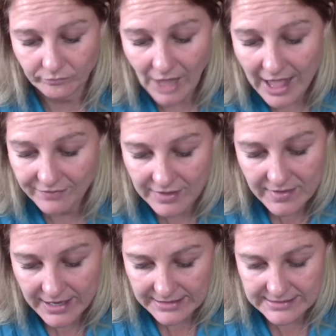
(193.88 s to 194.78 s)
And then
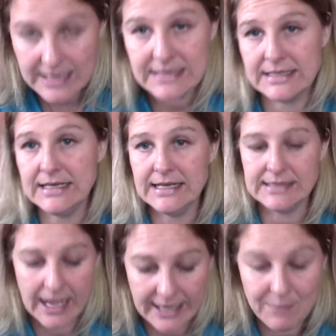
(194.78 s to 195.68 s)
the next thing I did
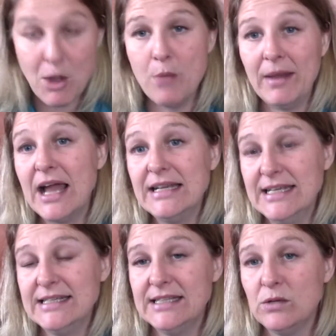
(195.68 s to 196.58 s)
is I came home and I
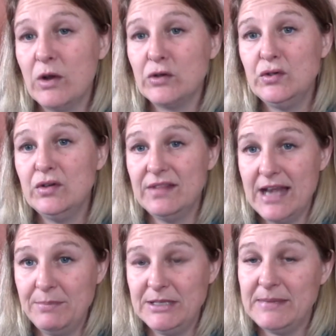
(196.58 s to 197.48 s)
tested 1 or 2 of the
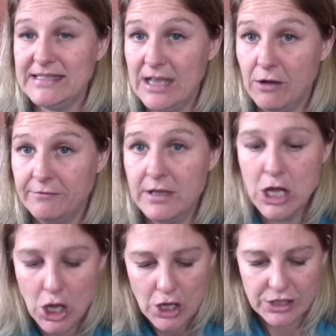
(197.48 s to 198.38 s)
nappies myself.
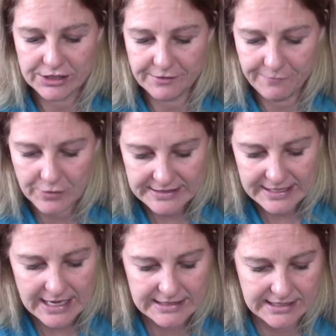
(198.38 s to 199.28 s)
So the first
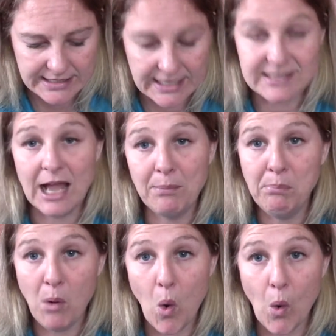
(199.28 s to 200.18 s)
thing I did is I
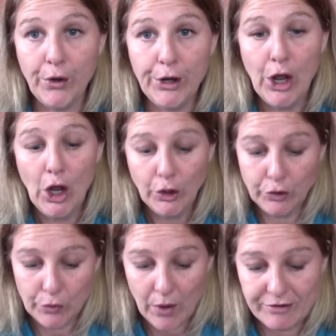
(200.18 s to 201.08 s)
poured
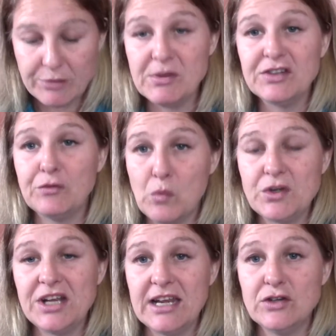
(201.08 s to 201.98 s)
200 mils of
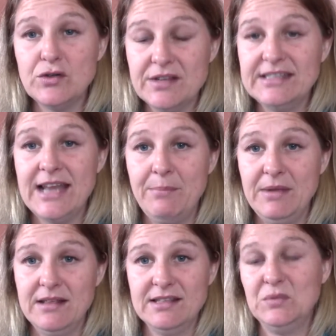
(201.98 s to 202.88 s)
water into this
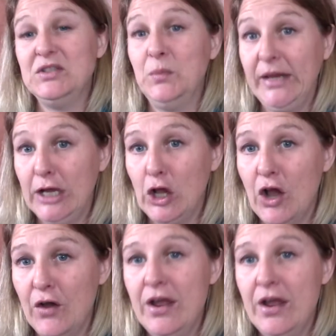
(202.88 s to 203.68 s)
nappy. This was a week ago,